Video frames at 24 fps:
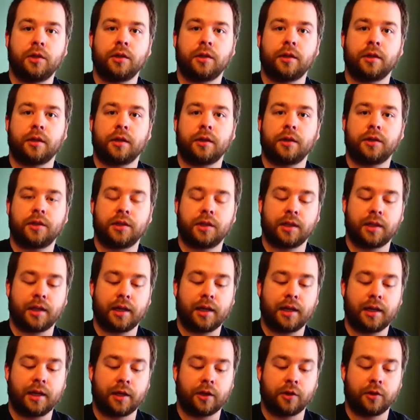the
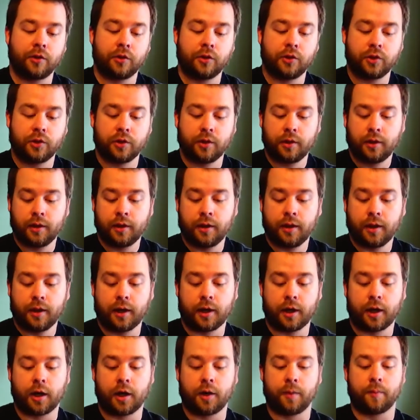hinge.
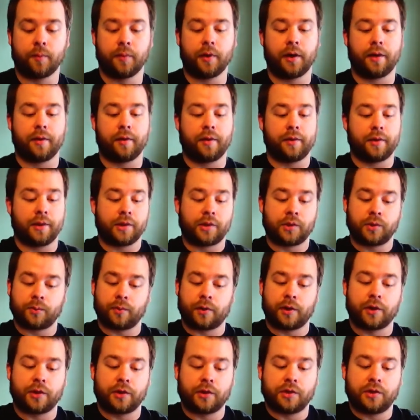And then this is
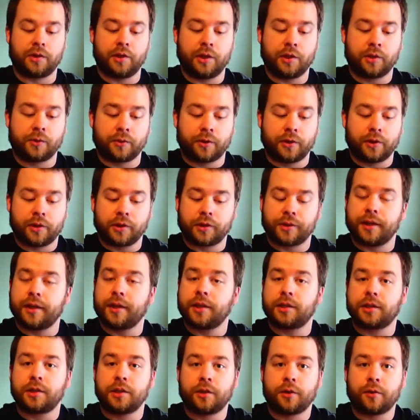one of those deals where you just let
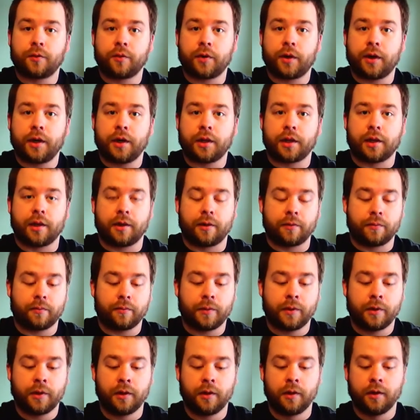it sit overnight again.
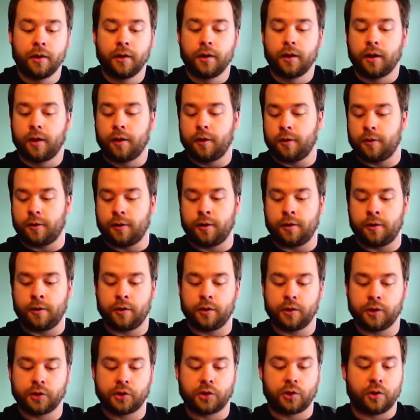
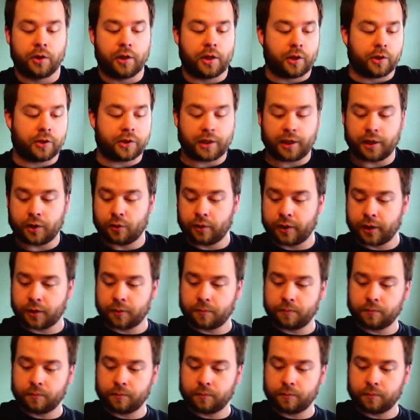Let's do the other side quick.